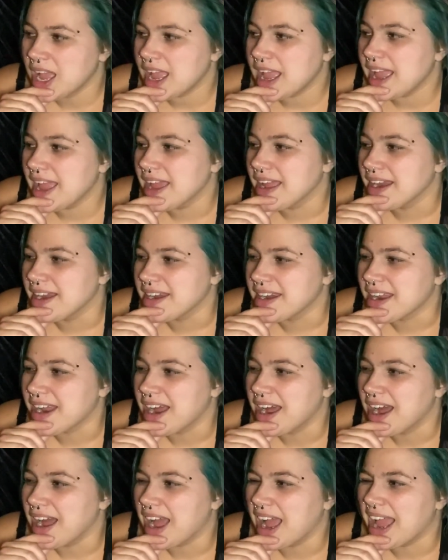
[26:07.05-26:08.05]
And
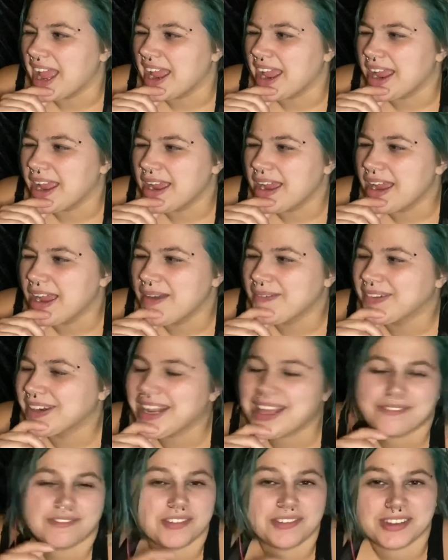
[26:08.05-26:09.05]
I would
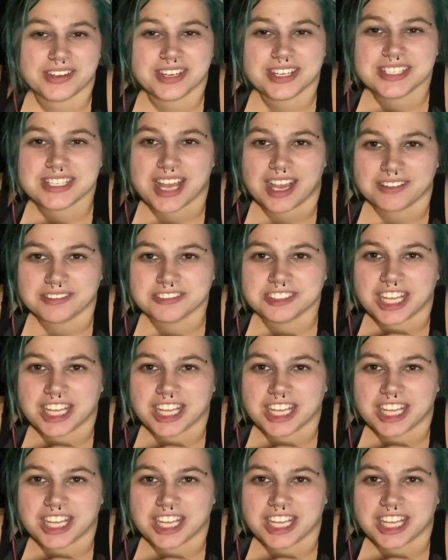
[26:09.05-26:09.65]
have a very tough